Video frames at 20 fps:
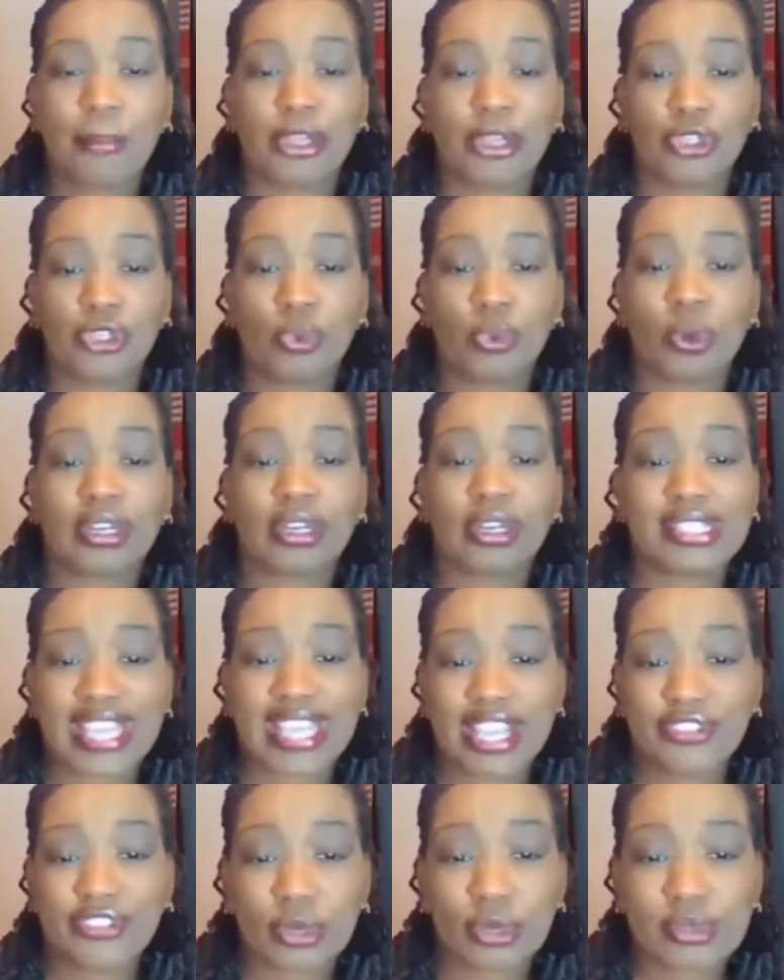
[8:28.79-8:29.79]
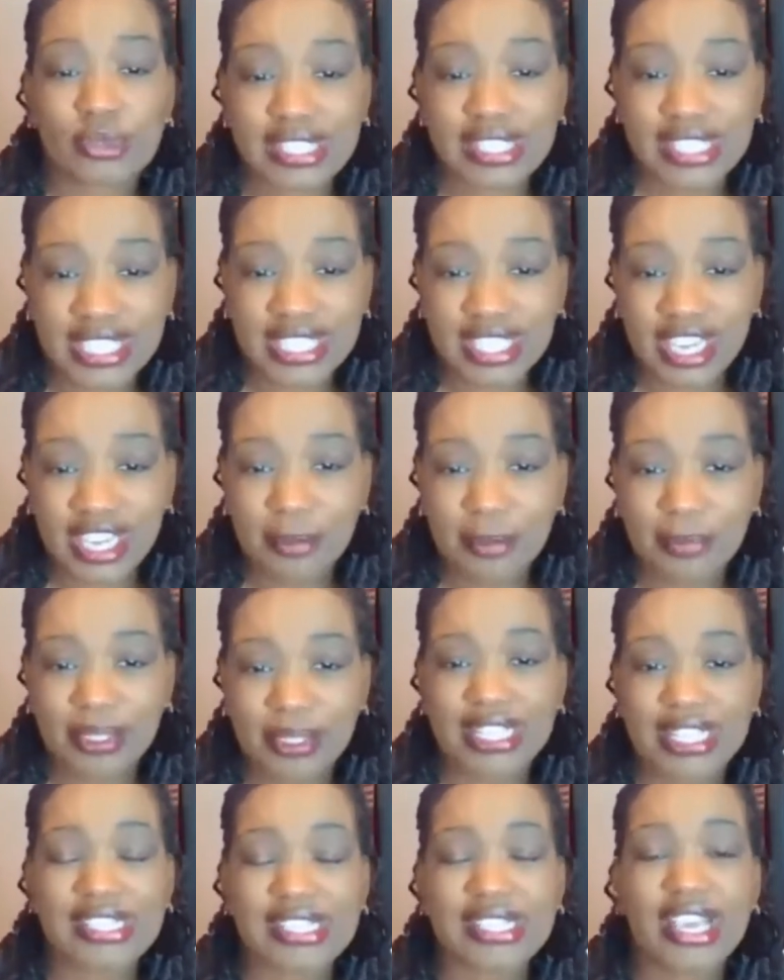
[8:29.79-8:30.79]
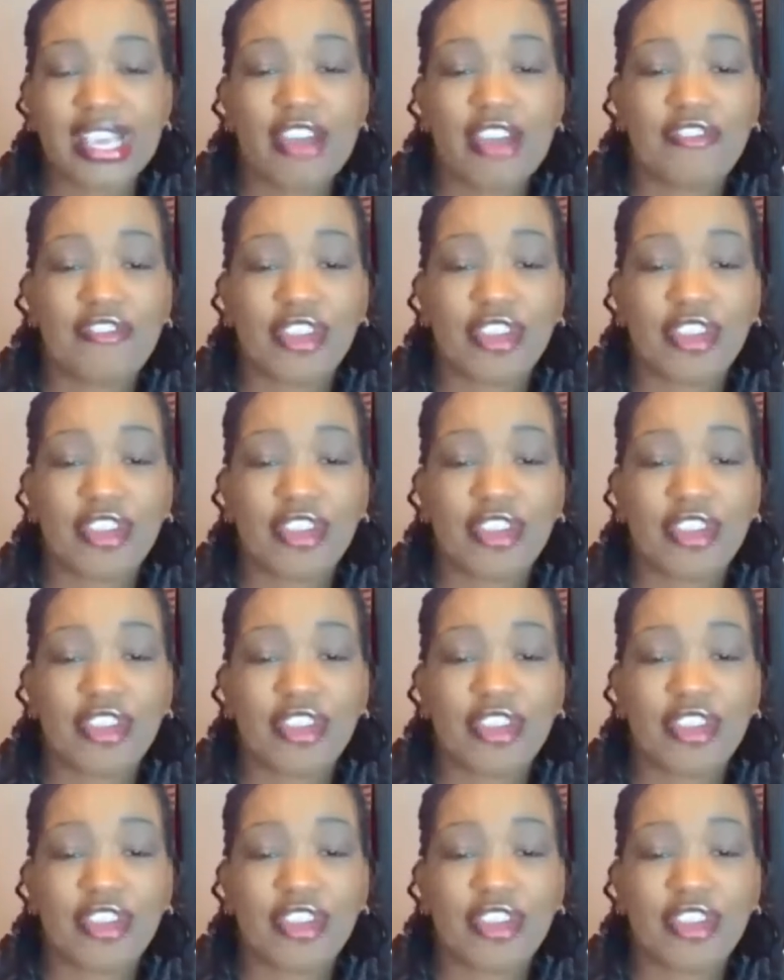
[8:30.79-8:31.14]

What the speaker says: But you want to take those 10 companies,